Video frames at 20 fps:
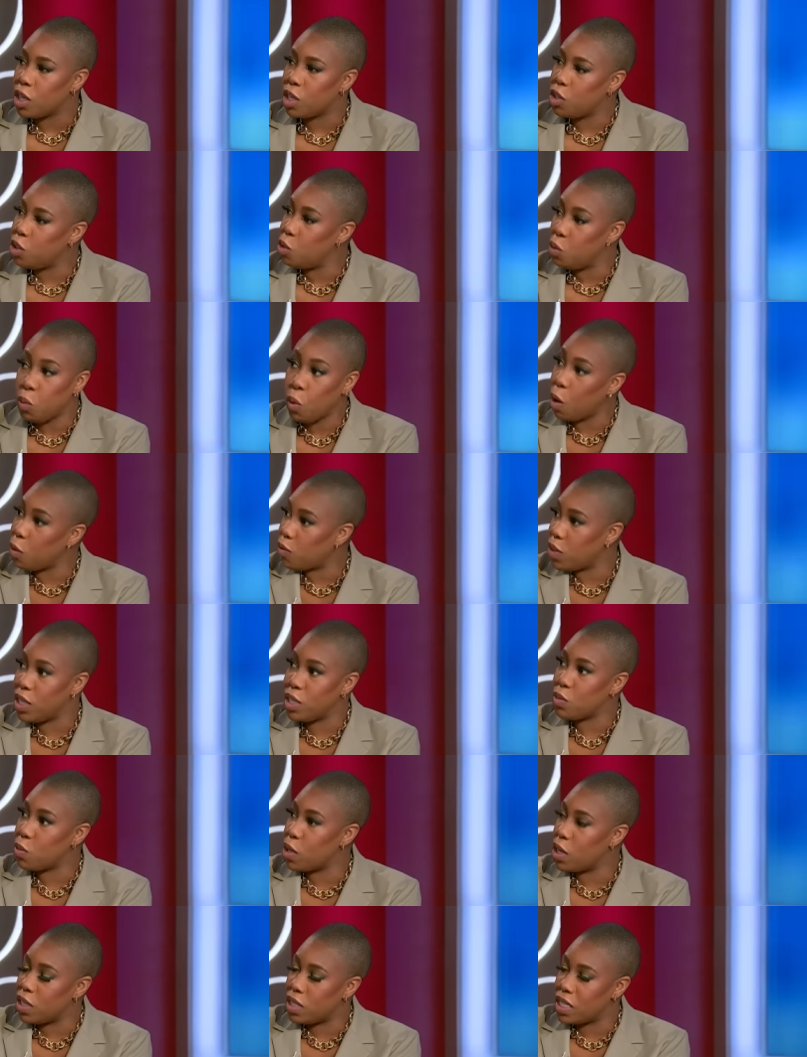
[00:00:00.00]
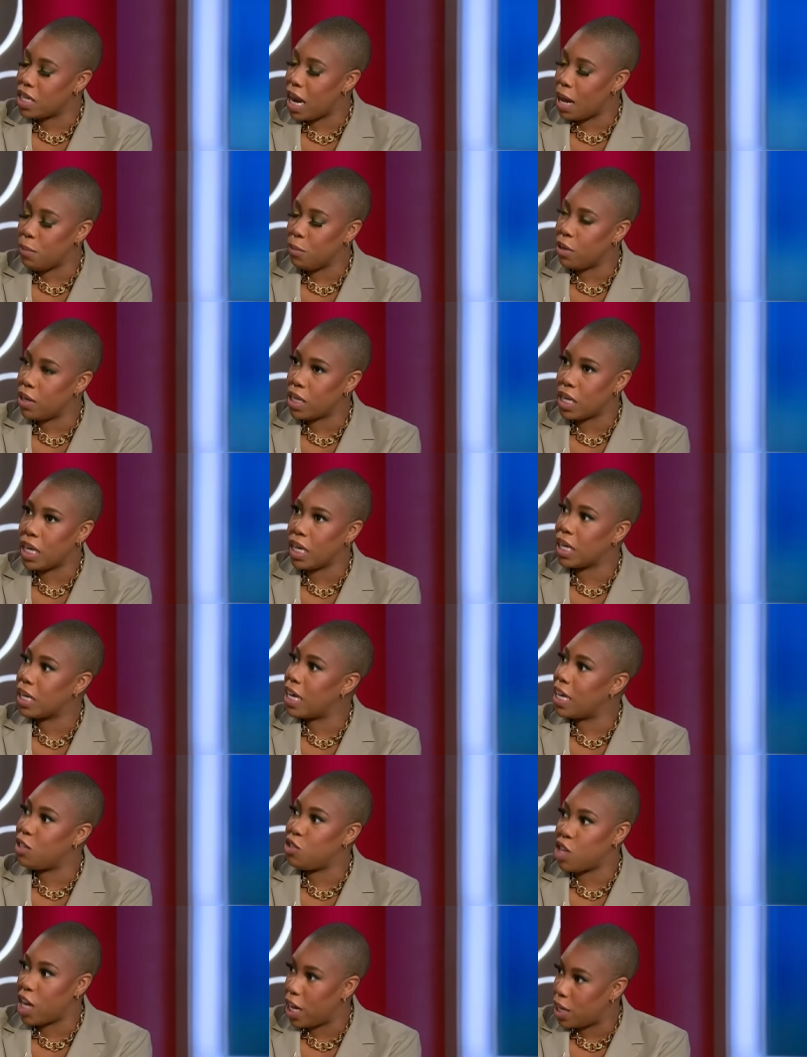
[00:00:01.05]
You wrote these words that I'm reading
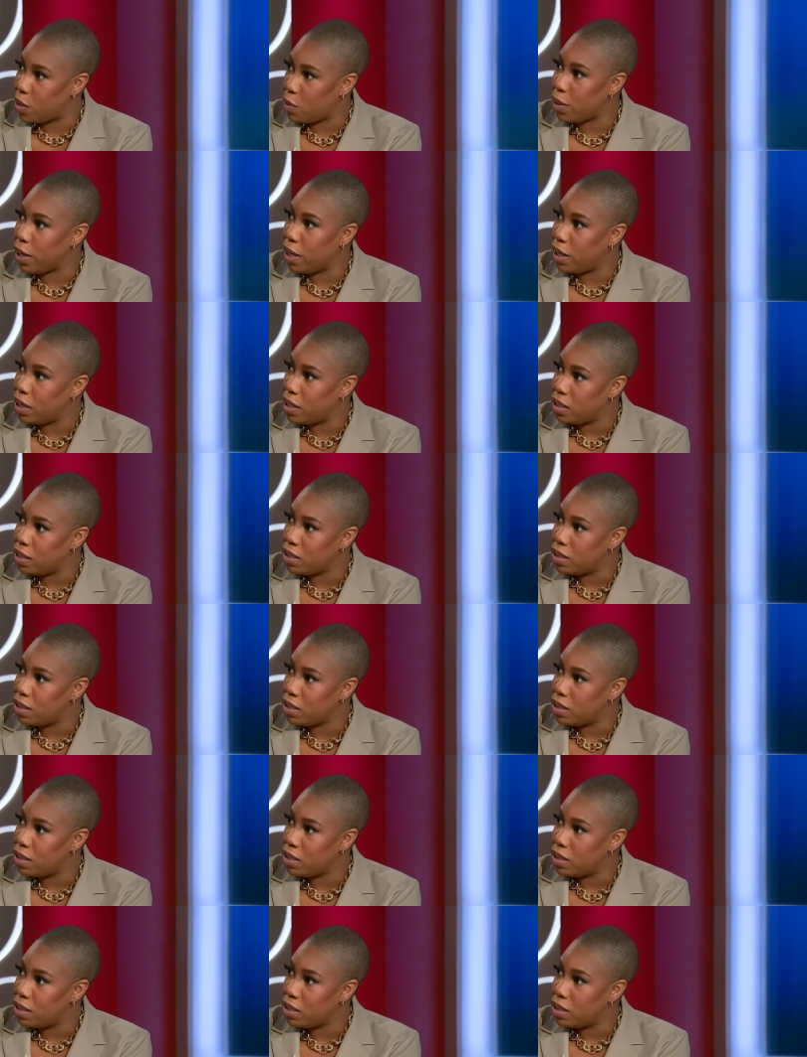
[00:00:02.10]
in January.